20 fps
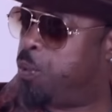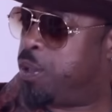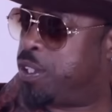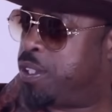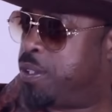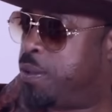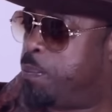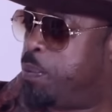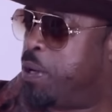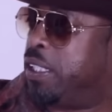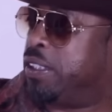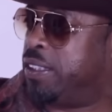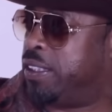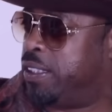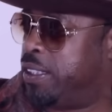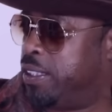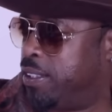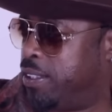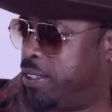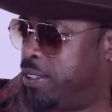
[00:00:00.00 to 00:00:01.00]
with the
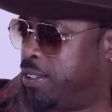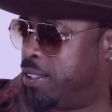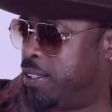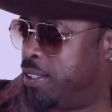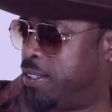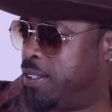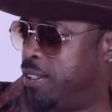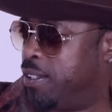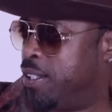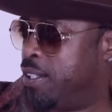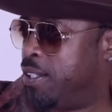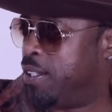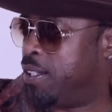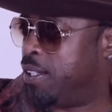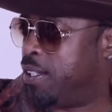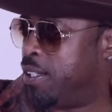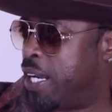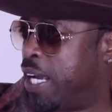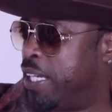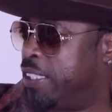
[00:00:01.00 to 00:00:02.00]
budget. Okay.
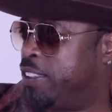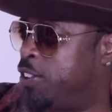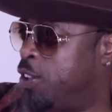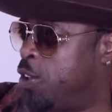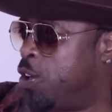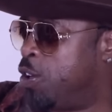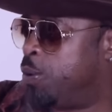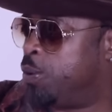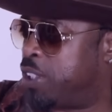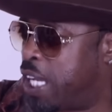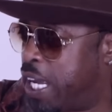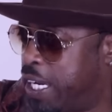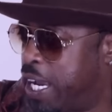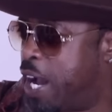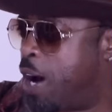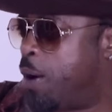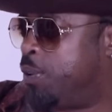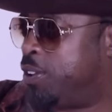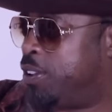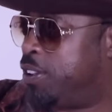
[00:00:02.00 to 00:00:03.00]
Like so, it was like
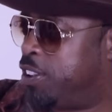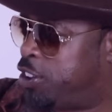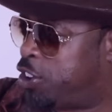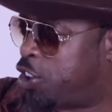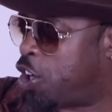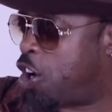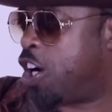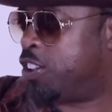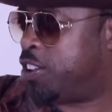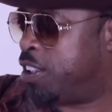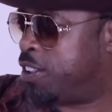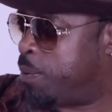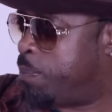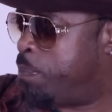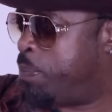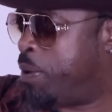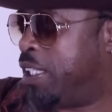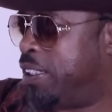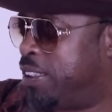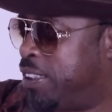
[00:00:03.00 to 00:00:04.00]
I was in charge of the
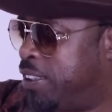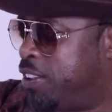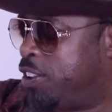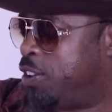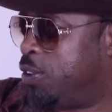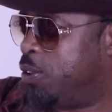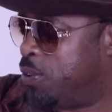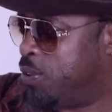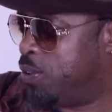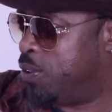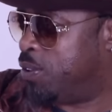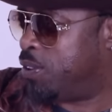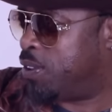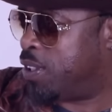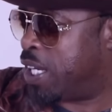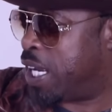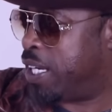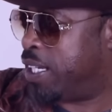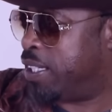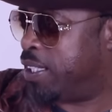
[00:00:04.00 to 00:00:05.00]
budget too.
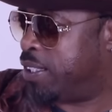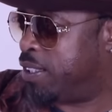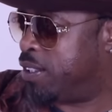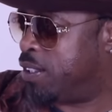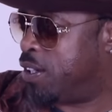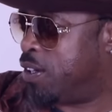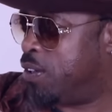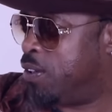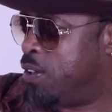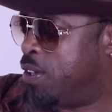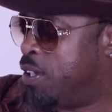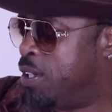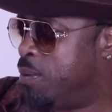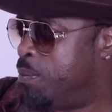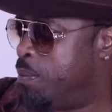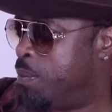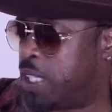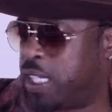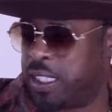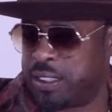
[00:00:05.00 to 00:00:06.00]
Oh, like, oh wow. You know,
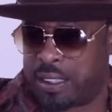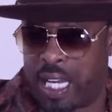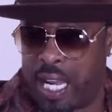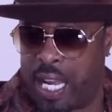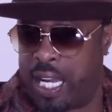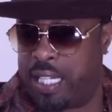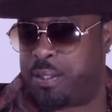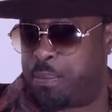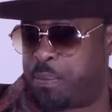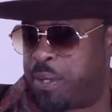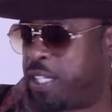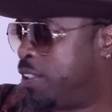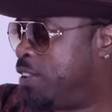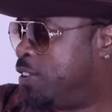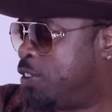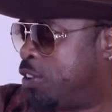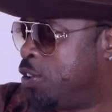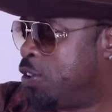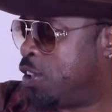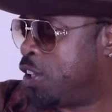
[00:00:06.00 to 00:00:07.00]
because I had to make the
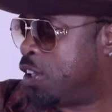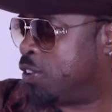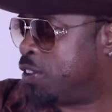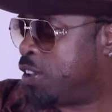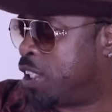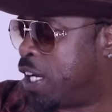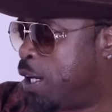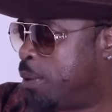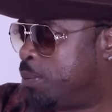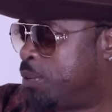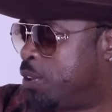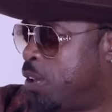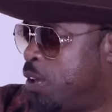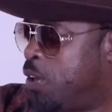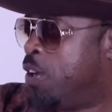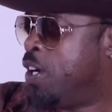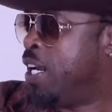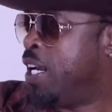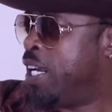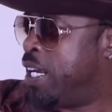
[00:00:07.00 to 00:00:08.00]
studio time.
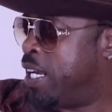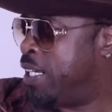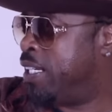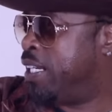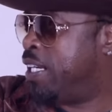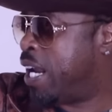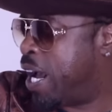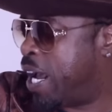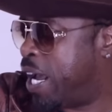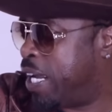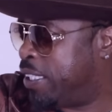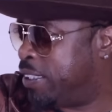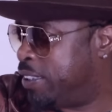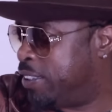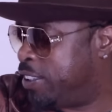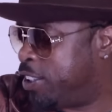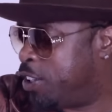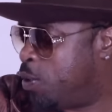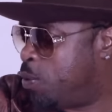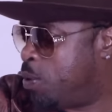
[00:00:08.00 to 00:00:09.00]
So and then I had to
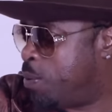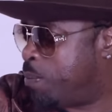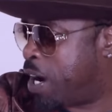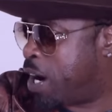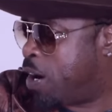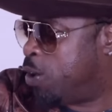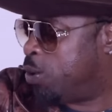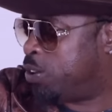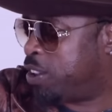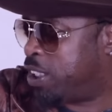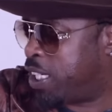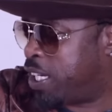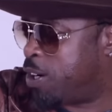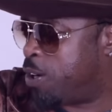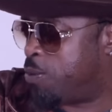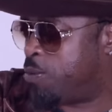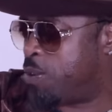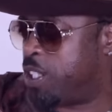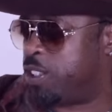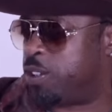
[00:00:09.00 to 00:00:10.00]
deal with my hotel
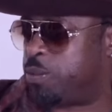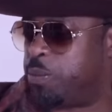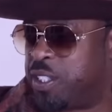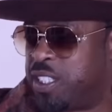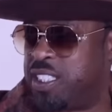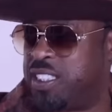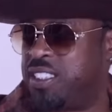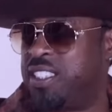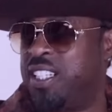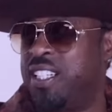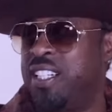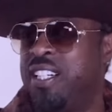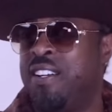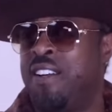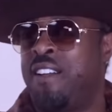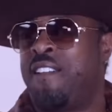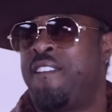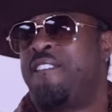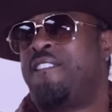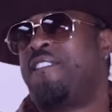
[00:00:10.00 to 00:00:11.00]
arrangement because
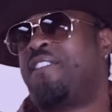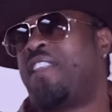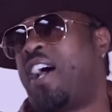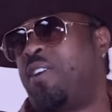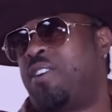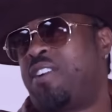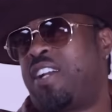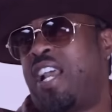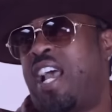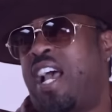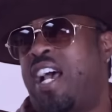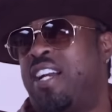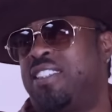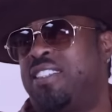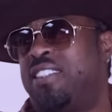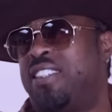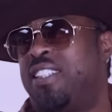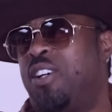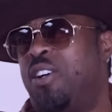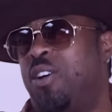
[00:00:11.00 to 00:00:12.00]
they had
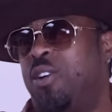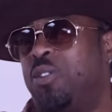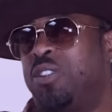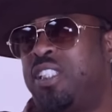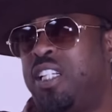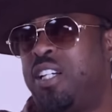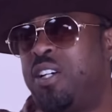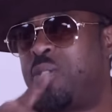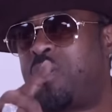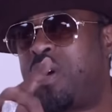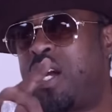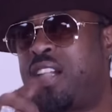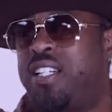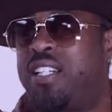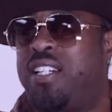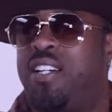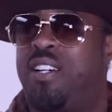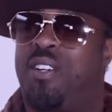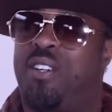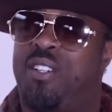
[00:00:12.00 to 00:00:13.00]
us in the hotel right
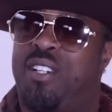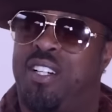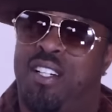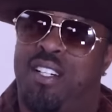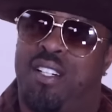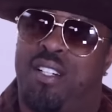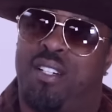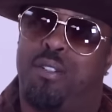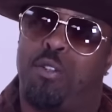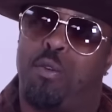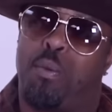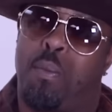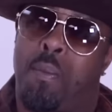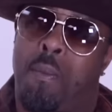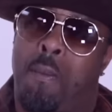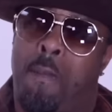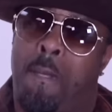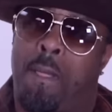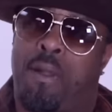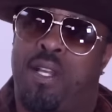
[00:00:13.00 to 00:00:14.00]
there on
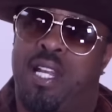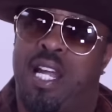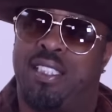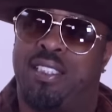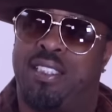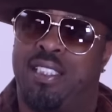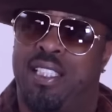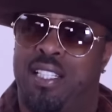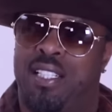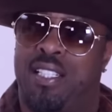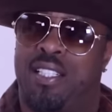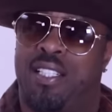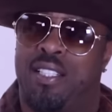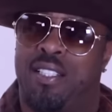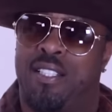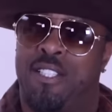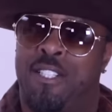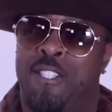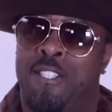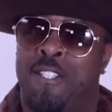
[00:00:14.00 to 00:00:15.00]
um, La
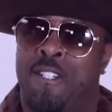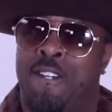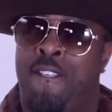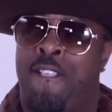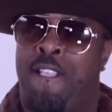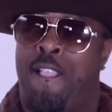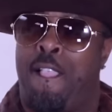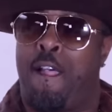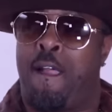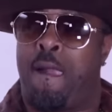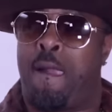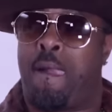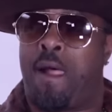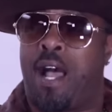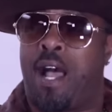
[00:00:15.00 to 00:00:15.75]
Cienega and